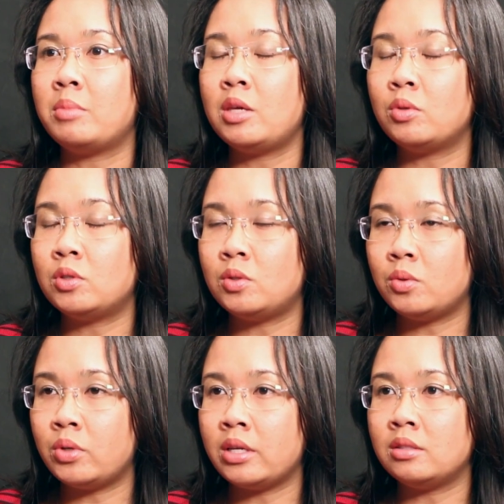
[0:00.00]
he was
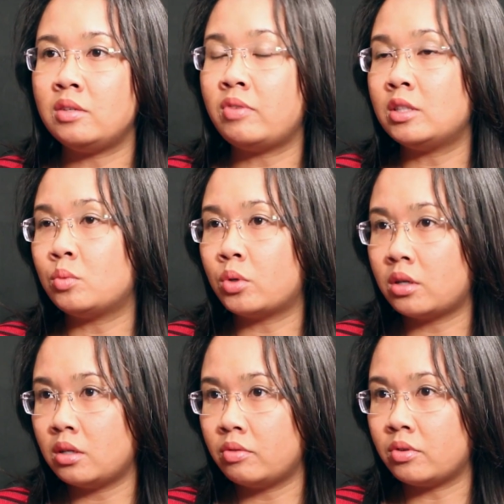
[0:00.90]
doing defense
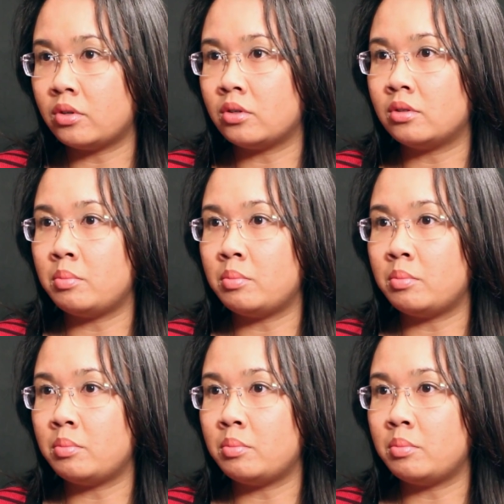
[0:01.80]
work for